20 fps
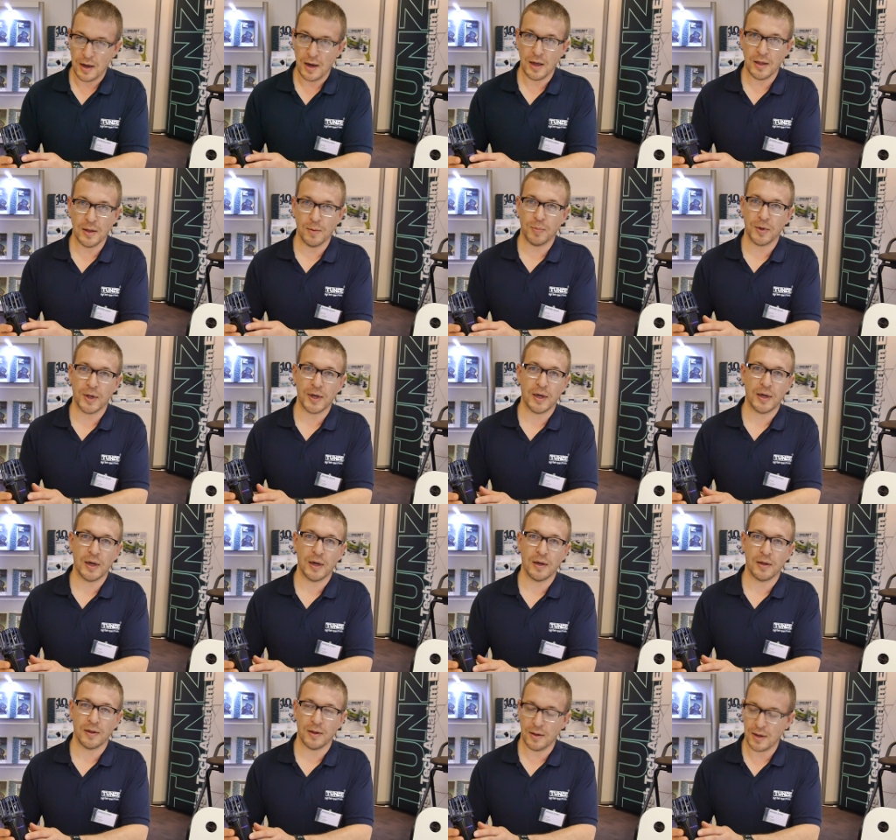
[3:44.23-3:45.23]
and the
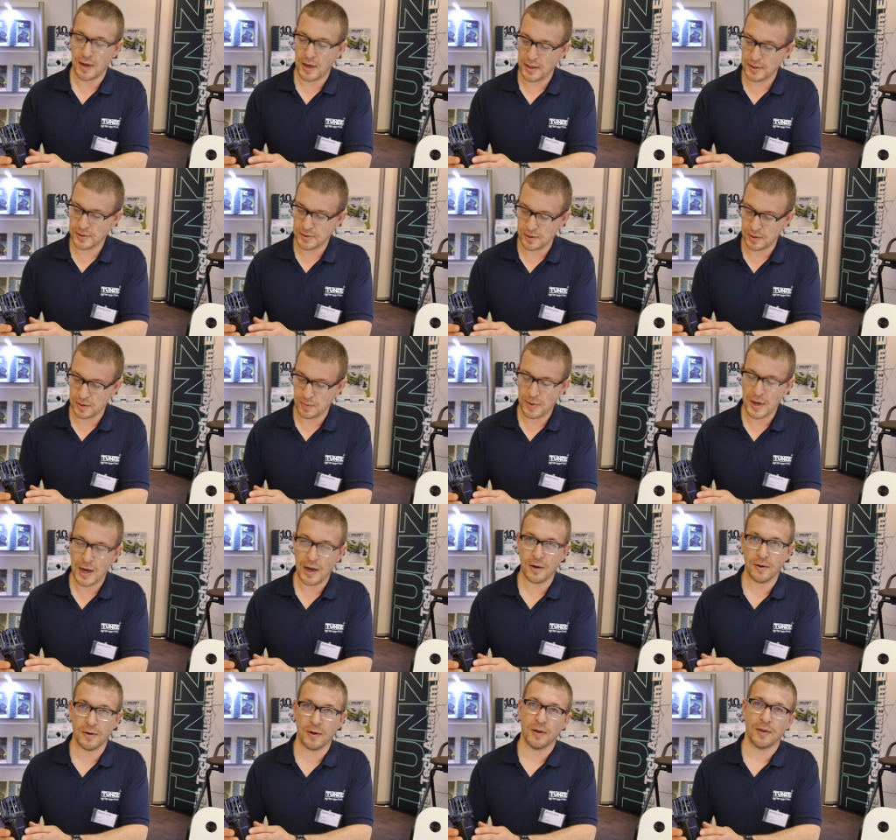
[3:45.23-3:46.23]
blinking of the lights or the
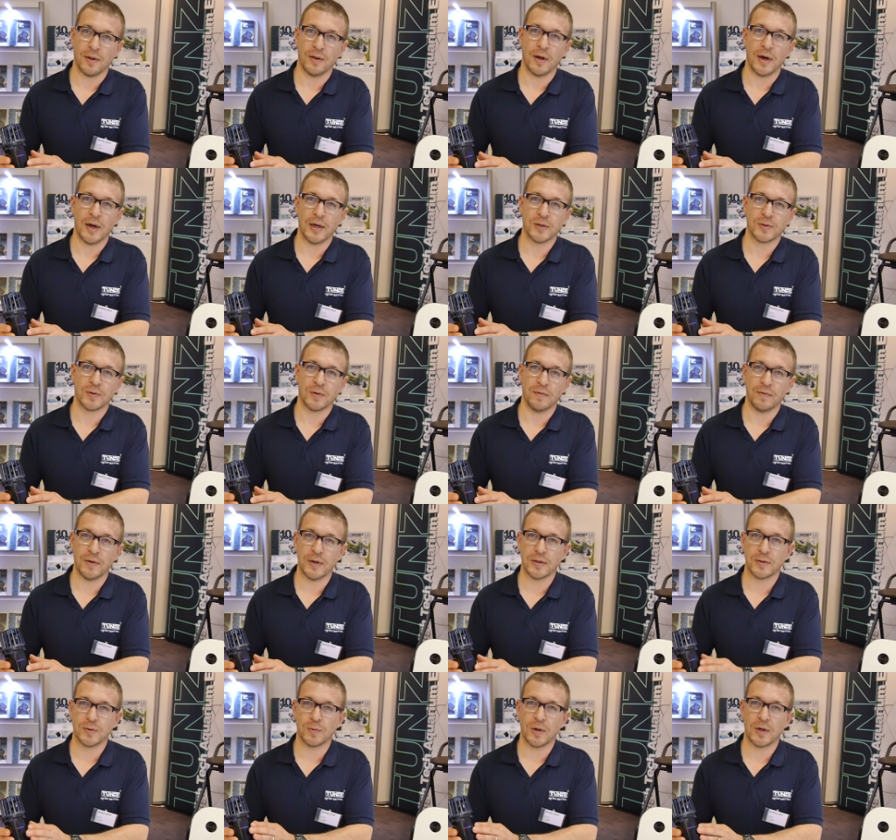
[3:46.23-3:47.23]
pattern of the lights
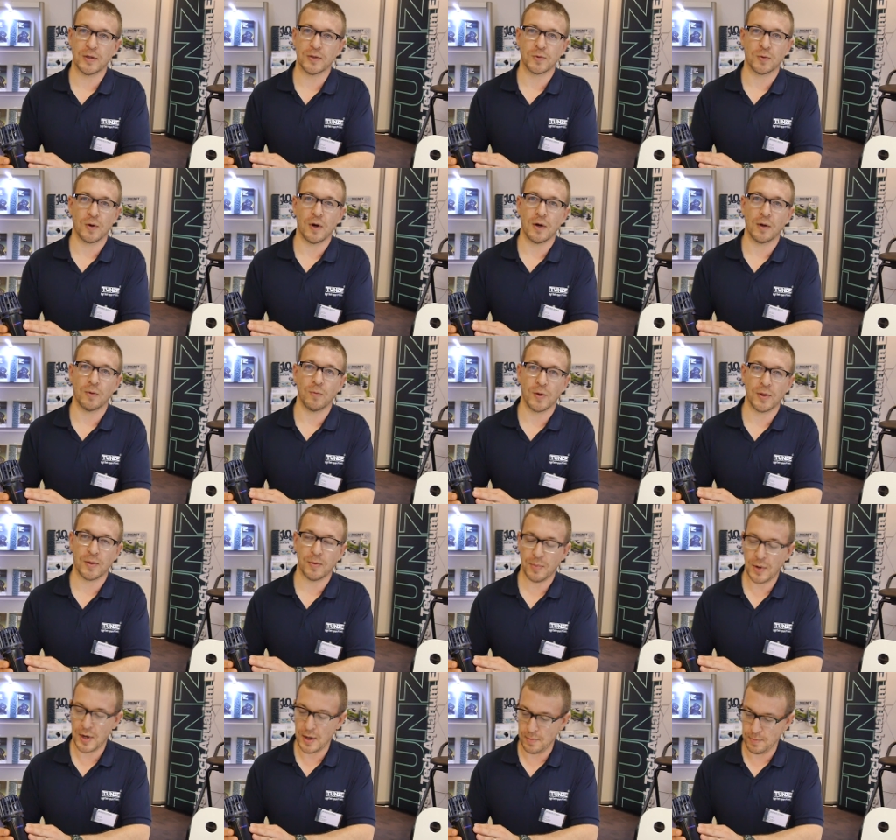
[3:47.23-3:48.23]
reveals what is wrong with
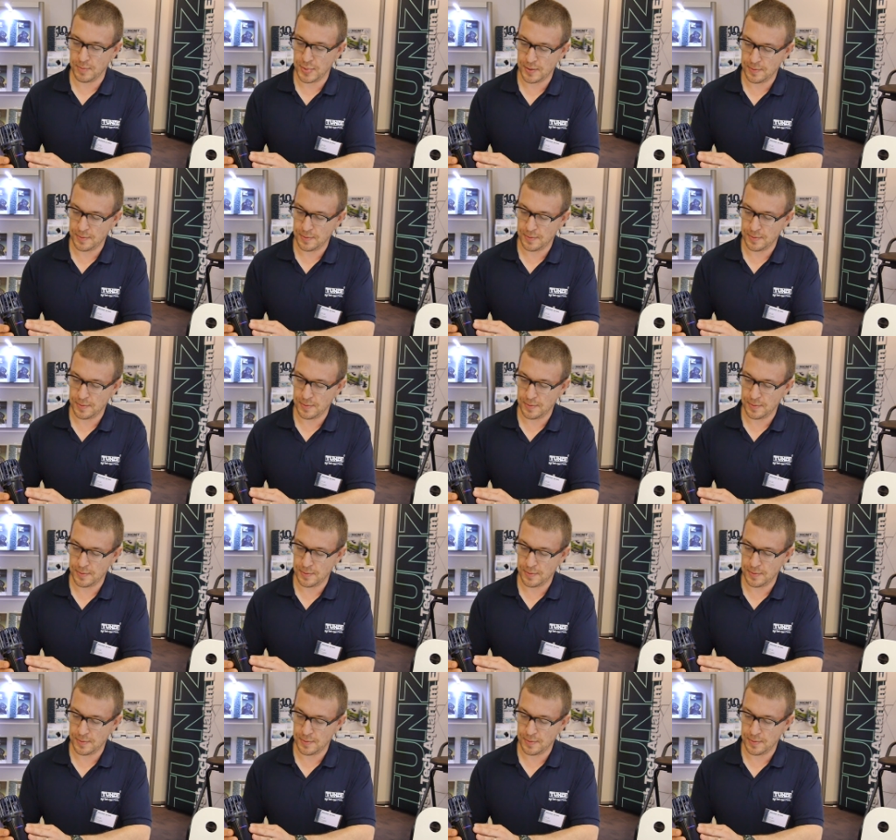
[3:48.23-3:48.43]
the pump.